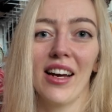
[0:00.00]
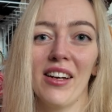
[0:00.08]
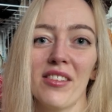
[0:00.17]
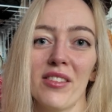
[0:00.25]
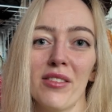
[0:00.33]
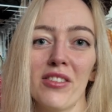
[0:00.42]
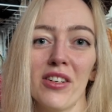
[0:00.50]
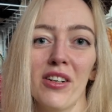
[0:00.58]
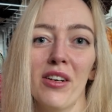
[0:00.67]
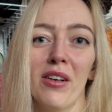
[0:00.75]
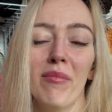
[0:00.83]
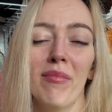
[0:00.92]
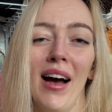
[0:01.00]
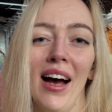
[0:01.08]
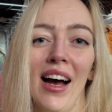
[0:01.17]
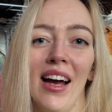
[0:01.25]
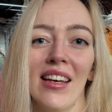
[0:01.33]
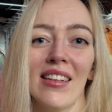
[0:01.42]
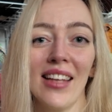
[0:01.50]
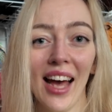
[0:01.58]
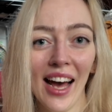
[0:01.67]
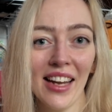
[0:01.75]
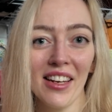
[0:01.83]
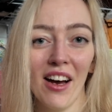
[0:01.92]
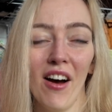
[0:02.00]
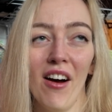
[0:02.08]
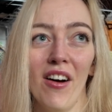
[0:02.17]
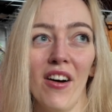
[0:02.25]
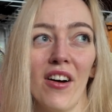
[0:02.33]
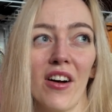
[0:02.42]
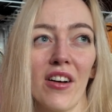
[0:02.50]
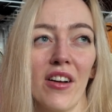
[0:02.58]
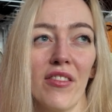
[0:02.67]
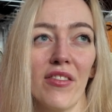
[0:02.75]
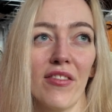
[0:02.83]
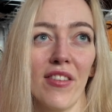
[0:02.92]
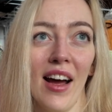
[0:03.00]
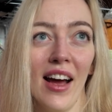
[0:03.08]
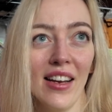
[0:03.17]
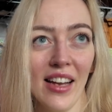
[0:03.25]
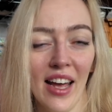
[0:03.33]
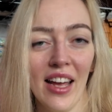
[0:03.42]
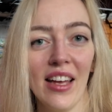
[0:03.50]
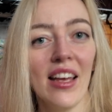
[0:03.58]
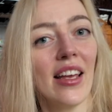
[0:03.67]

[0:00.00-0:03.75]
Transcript: I also saw my dad on Friday.